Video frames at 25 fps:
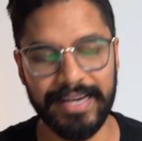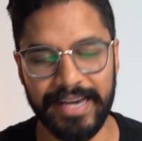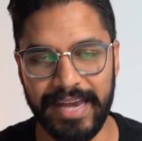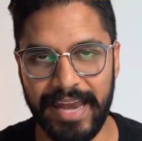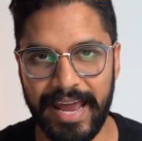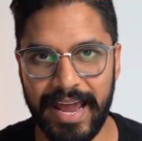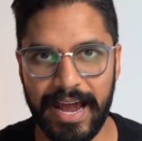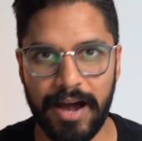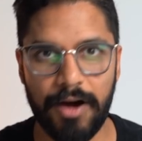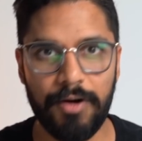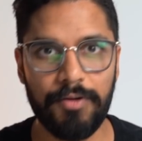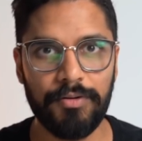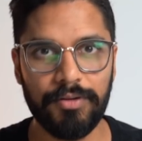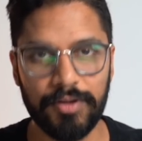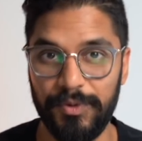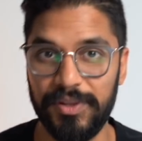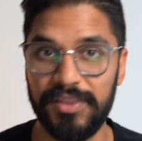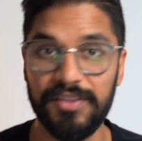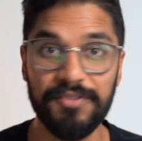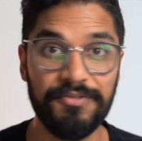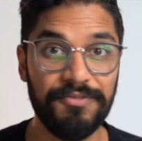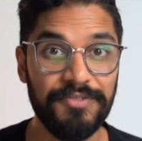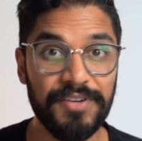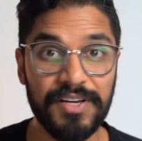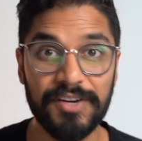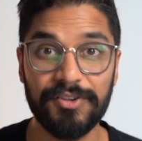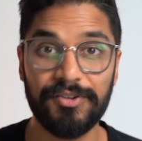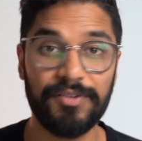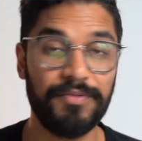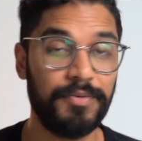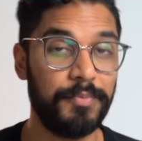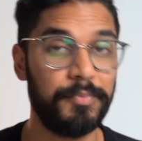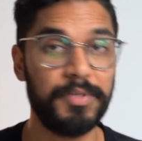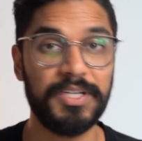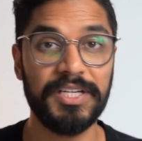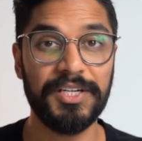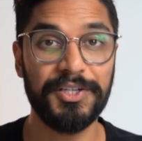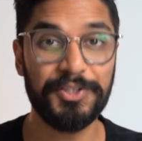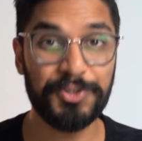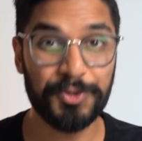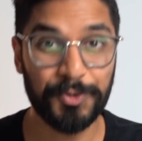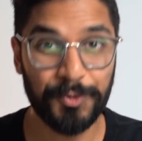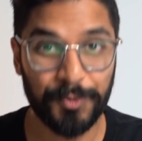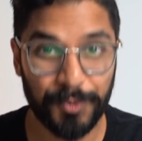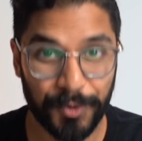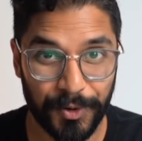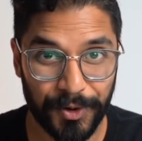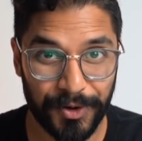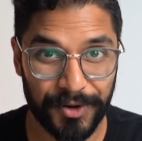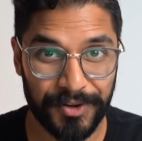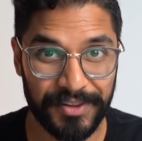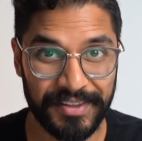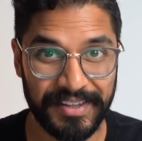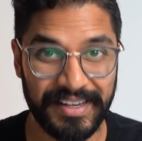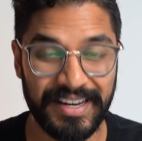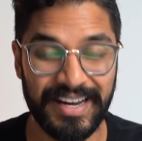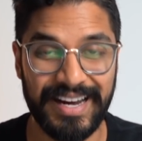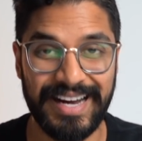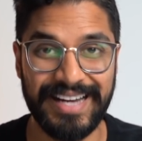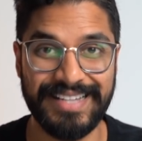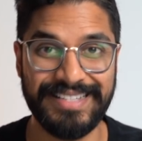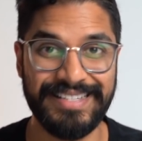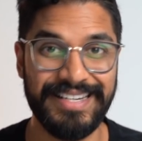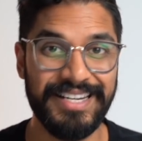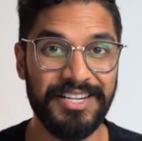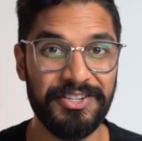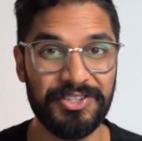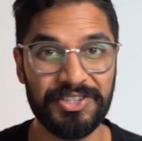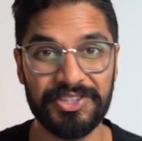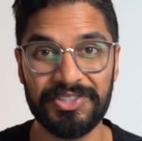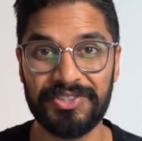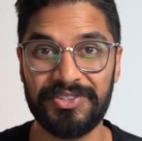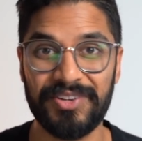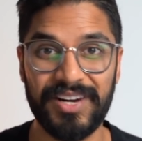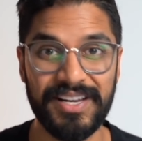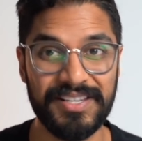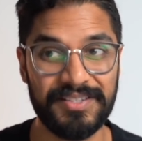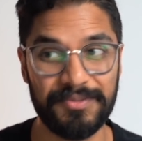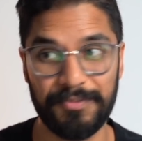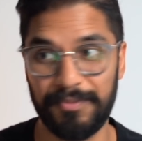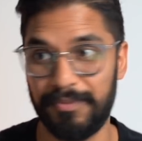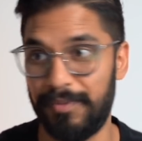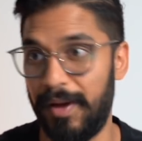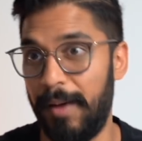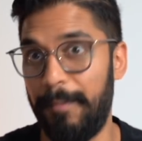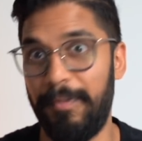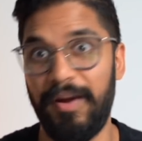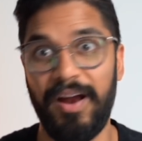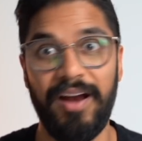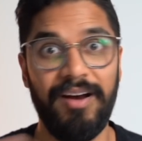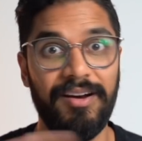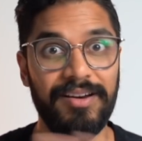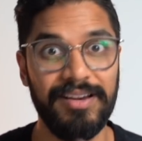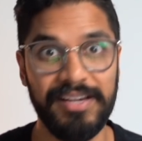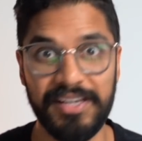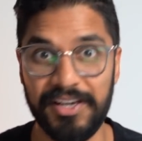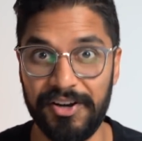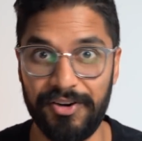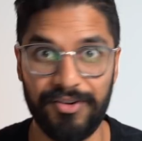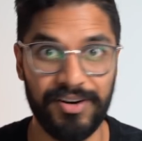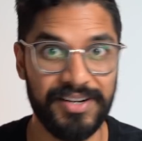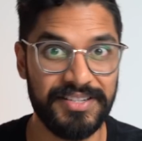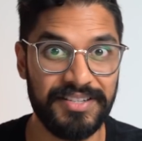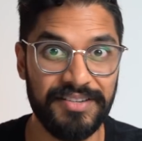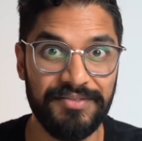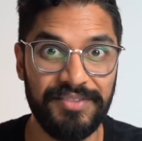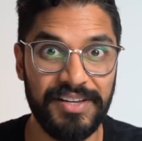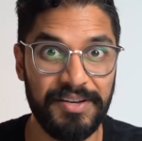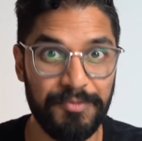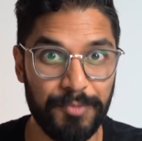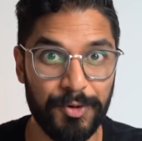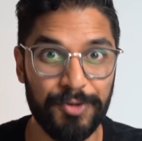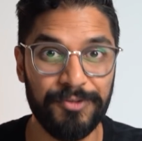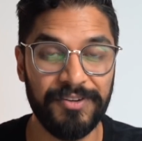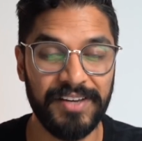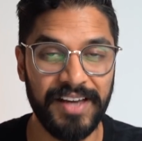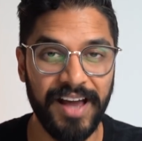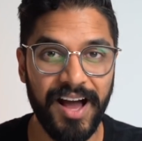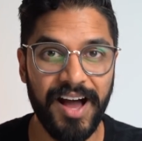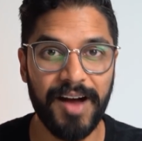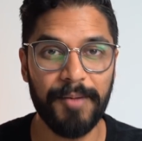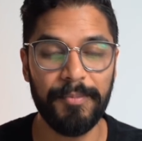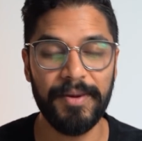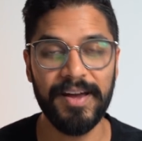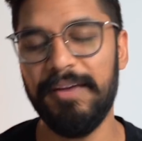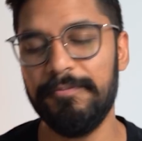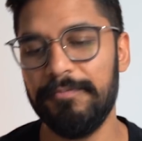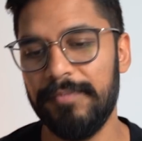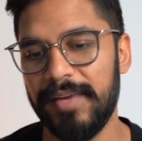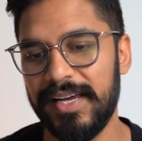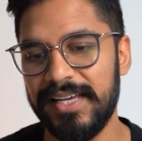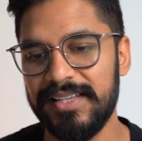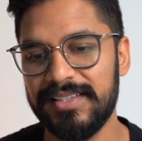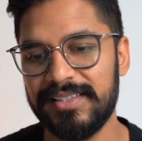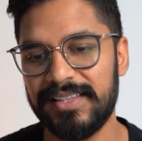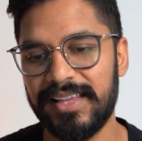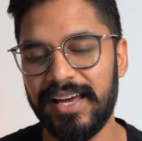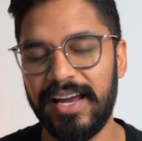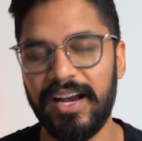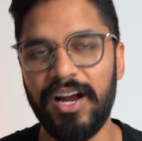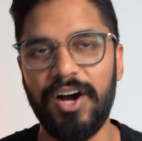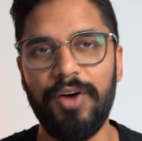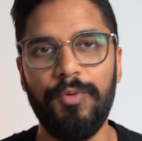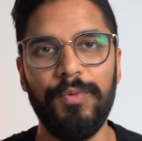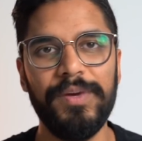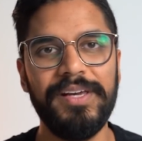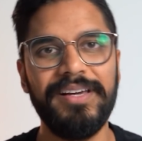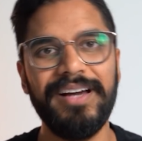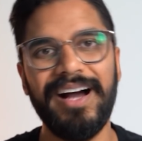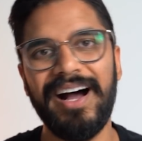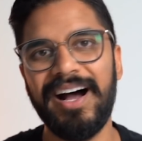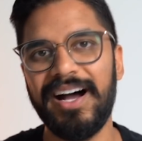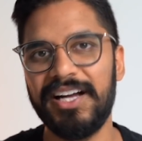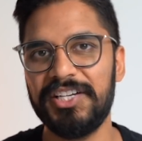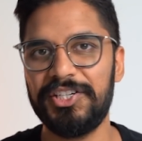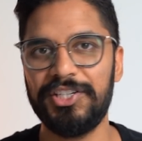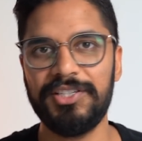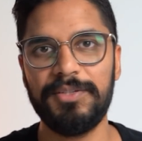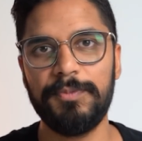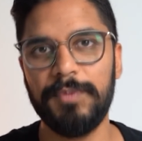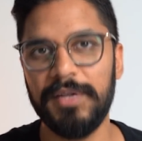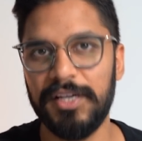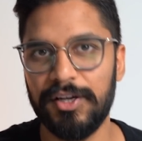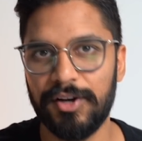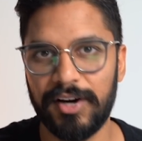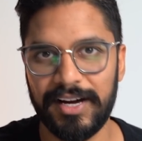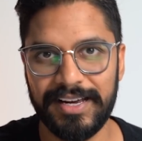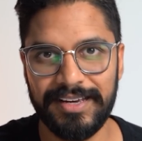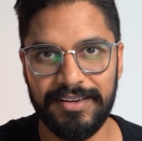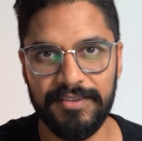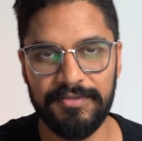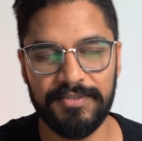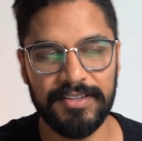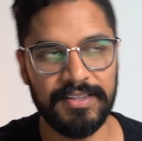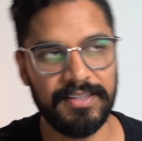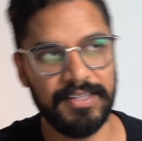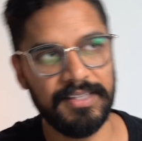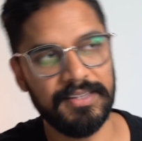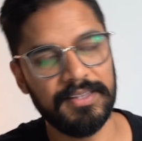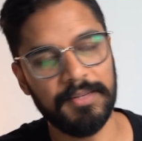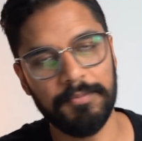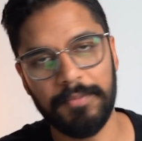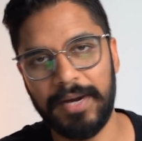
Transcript: Now, with the fear of a potential war on the cards, interest rates apparently aggressively moving up, it means that we can't just be naive and think the